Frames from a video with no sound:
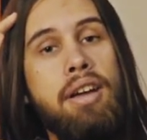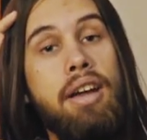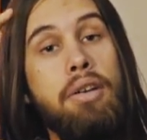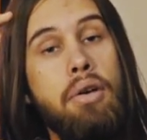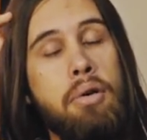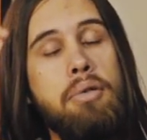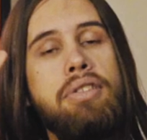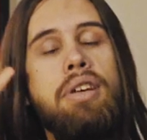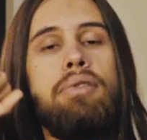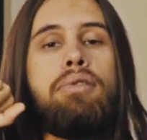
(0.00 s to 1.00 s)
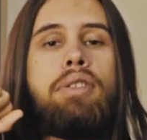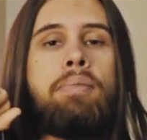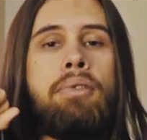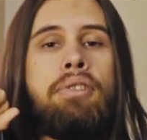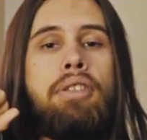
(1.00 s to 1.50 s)
and you always have to
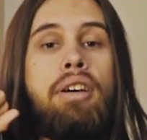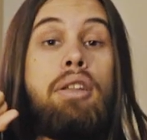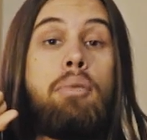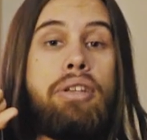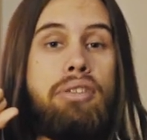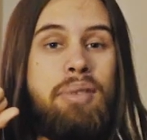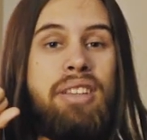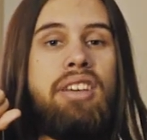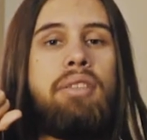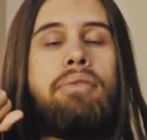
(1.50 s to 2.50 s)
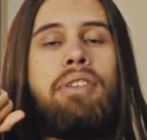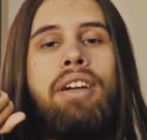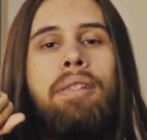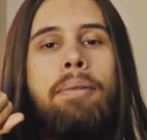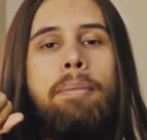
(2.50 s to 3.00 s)
respond, otherwise you might get a fine.